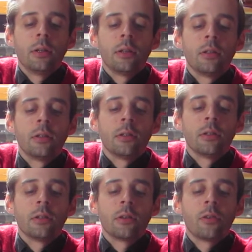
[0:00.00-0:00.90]

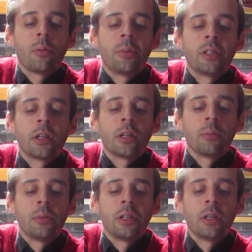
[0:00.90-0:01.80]
The cockpit can
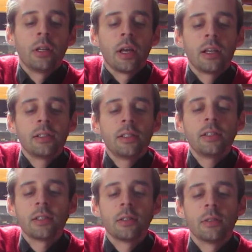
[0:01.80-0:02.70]
be
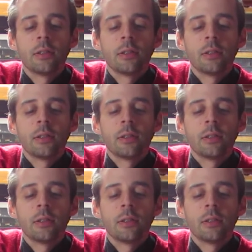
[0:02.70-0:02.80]
accessed